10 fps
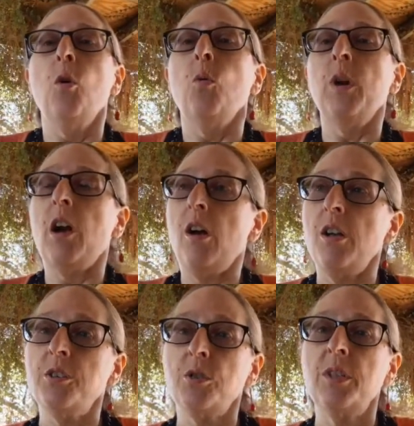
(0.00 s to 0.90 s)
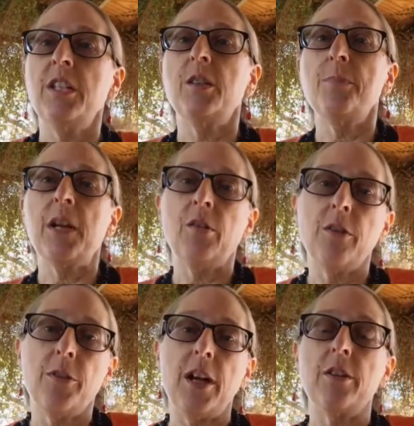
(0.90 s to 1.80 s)
We also need the
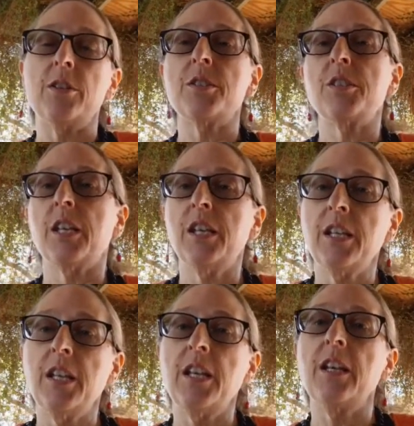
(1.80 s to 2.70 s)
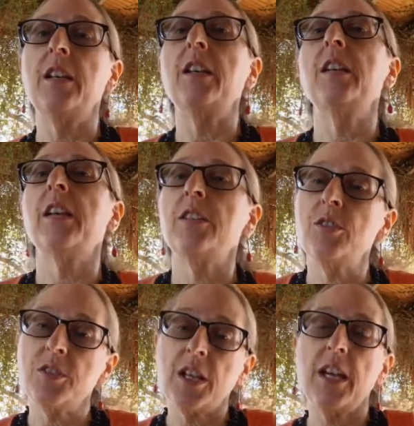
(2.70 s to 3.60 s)
marathoners to kick in and
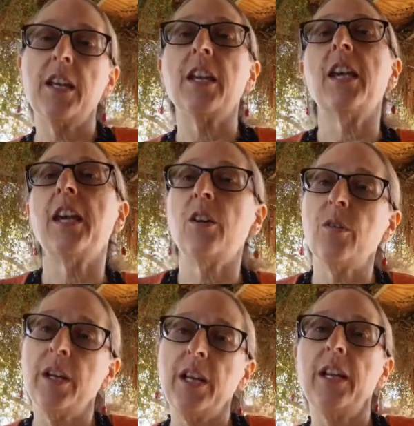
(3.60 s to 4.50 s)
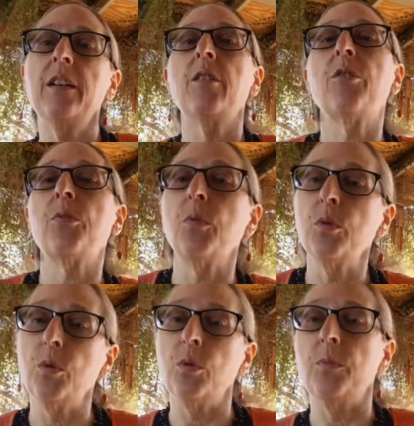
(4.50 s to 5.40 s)
just kind of carry
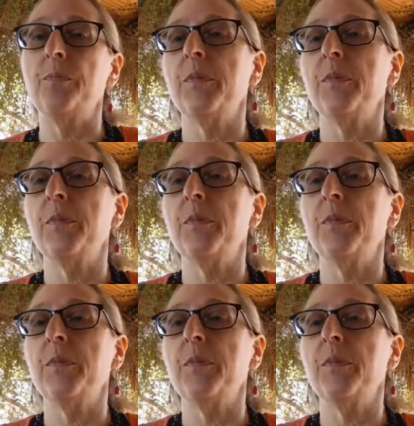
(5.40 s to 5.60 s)
through.